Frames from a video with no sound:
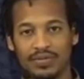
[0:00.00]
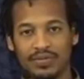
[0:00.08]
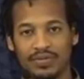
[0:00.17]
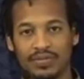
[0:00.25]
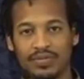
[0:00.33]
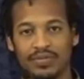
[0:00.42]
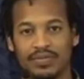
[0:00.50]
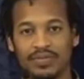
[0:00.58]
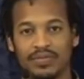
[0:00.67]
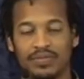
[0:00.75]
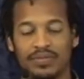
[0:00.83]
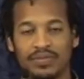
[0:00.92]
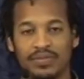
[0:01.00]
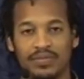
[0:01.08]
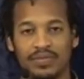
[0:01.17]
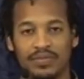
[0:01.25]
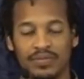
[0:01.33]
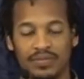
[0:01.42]

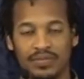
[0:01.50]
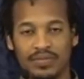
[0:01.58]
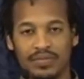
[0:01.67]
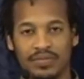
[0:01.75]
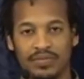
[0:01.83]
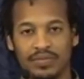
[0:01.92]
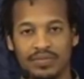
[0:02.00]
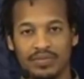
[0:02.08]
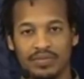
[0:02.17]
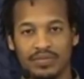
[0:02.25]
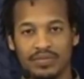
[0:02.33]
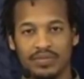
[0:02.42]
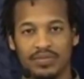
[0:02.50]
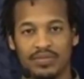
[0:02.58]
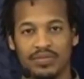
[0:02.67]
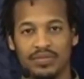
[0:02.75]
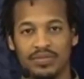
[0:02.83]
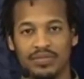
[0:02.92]

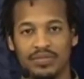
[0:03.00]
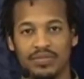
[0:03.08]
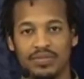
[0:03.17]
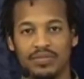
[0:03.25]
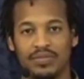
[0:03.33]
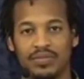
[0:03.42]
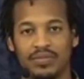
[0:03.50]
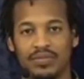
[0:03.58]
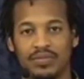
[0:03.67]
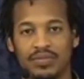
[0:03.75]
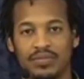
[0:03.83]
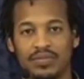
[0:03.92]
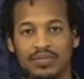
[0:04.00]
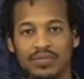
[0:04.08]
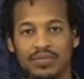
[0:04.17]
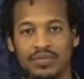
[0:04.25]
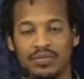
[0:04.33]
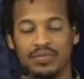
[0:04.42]

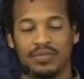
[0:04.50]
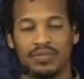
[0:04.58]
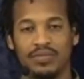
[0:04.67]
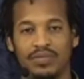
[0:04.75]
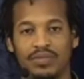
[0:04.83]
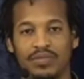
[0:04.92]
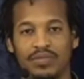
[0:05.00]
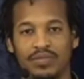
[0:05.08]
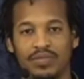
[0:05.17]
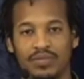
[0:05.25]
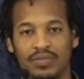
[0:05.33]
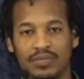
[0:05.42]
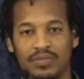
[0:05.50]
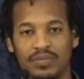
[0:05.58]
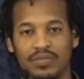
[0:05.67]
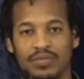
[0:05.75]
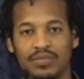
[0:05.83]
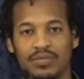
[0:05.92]

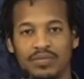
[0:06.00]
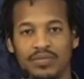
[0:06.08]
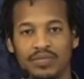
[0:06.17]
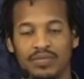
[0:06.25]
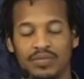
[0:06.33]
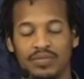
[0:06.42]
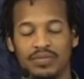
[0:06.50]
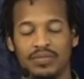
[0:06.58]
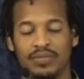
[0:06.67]
No words are spoken by the person on screen.